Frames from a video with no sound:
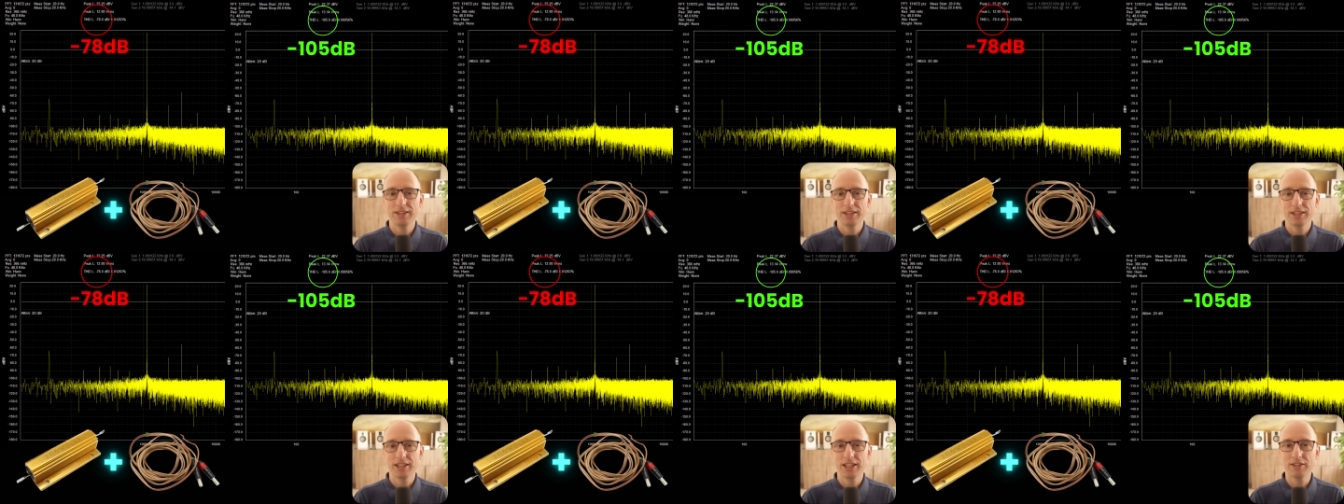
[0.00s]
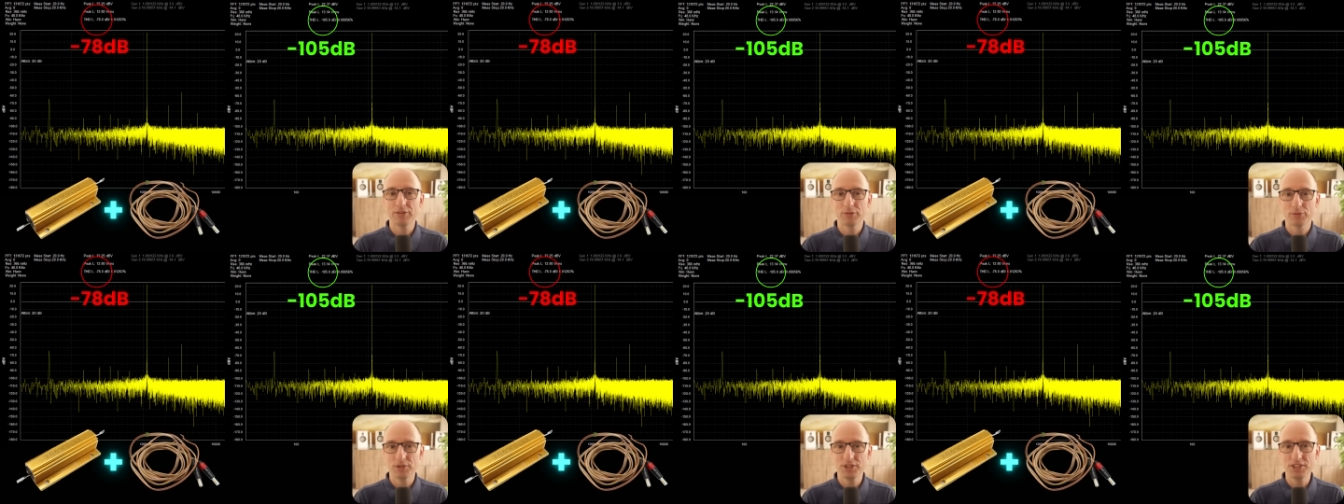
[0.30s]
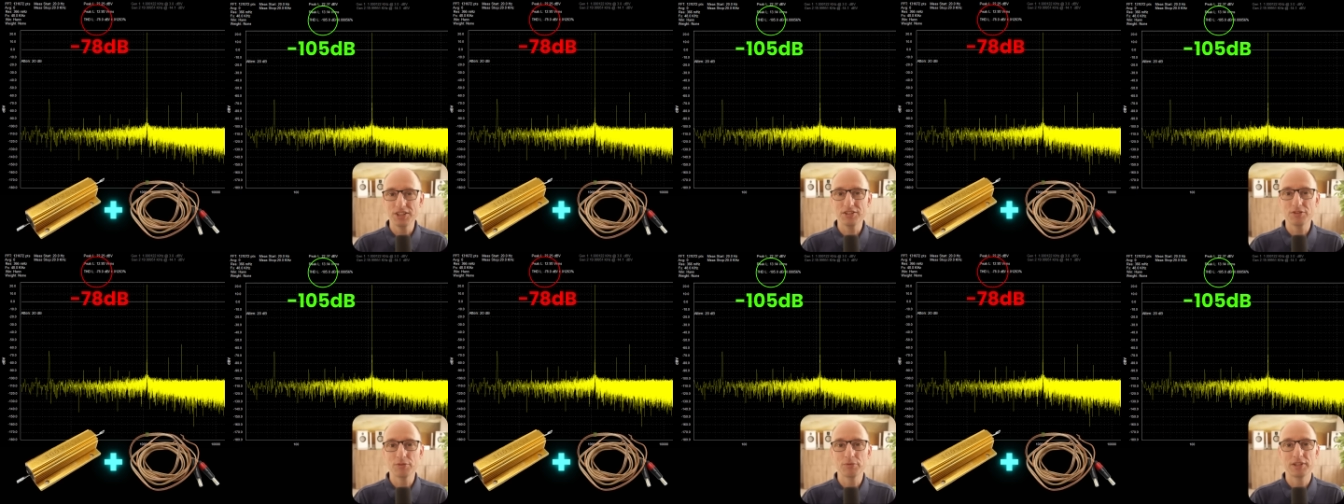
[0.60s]
Can a
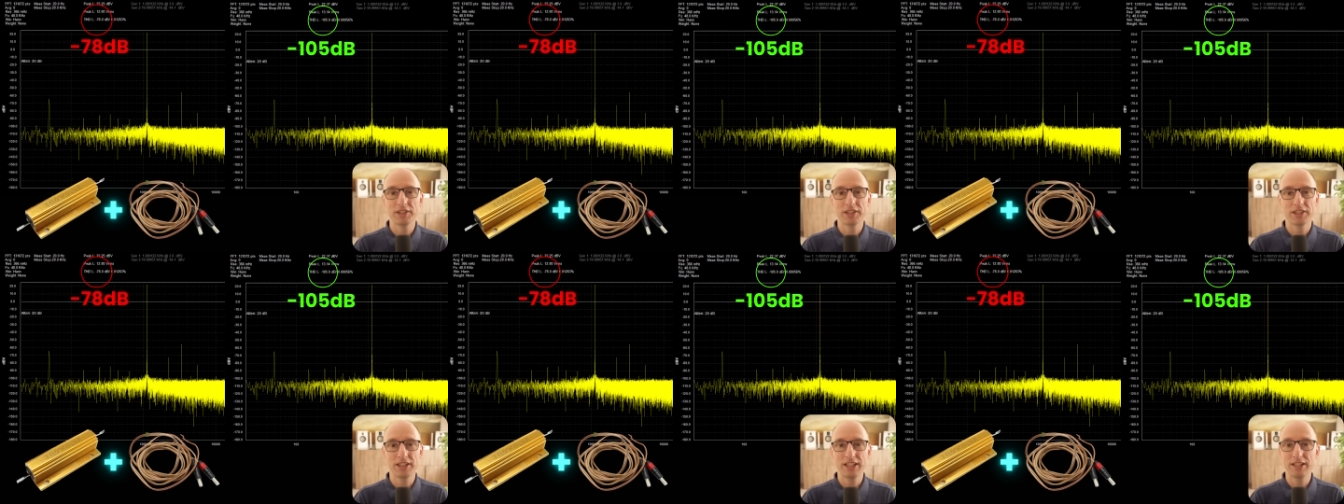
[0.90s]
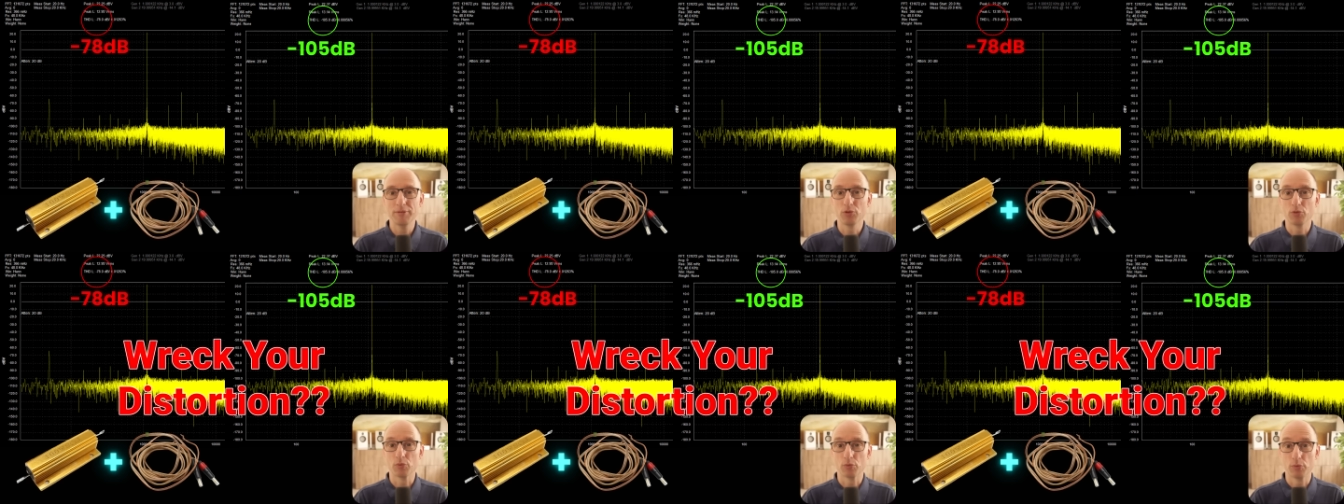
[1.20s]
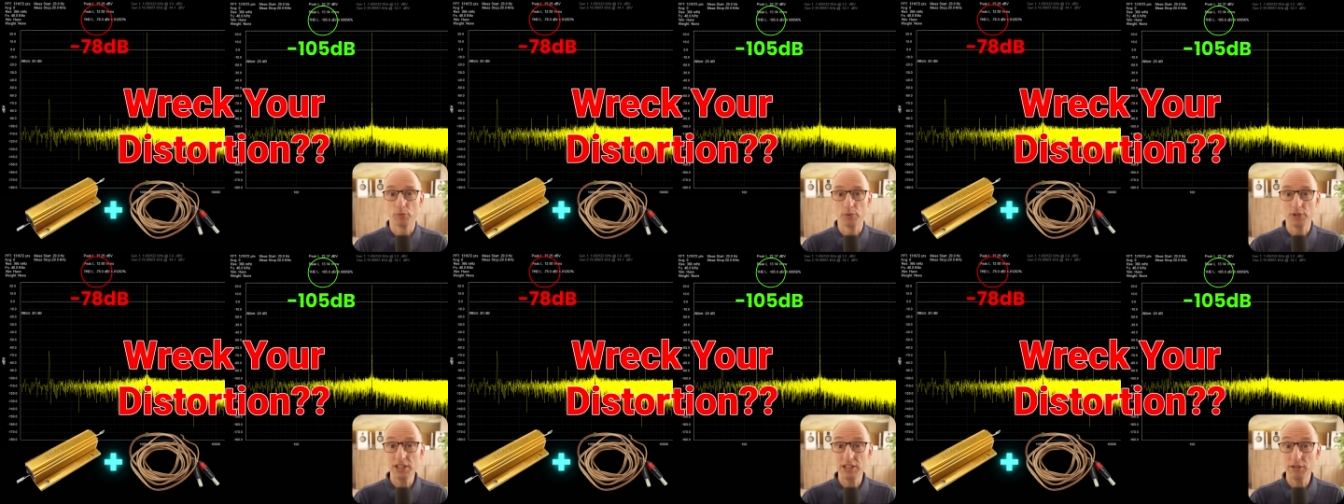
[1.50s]
resistor and a cable
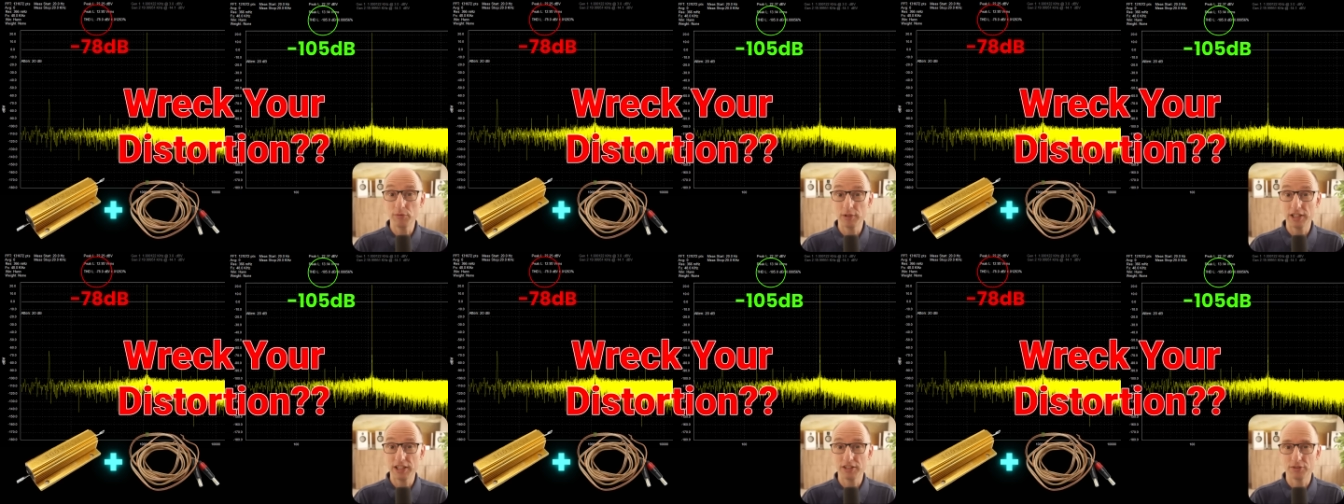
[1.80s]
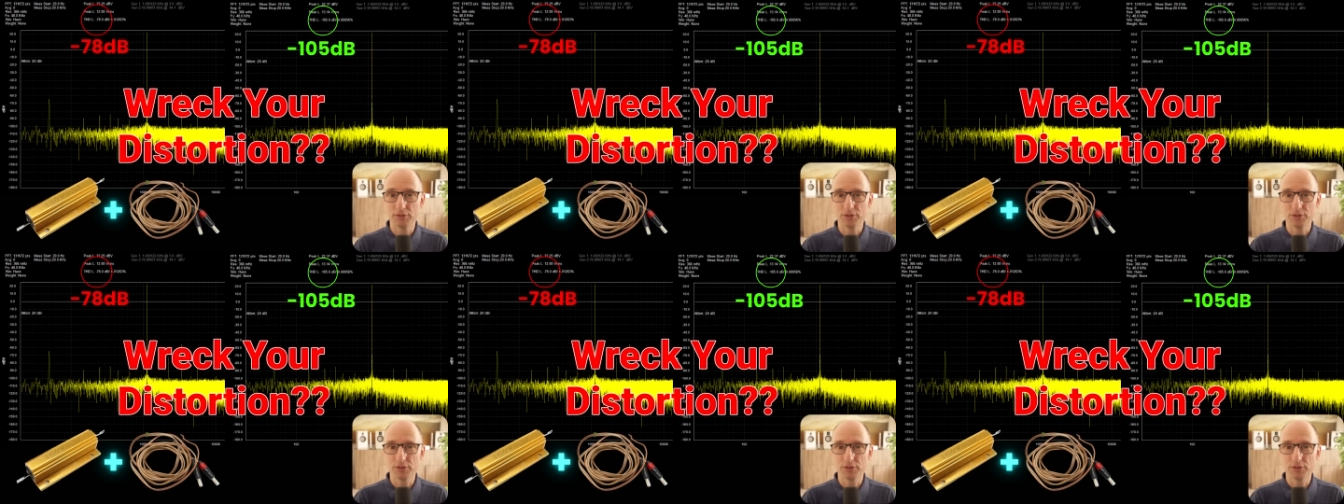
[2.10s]
really wreck your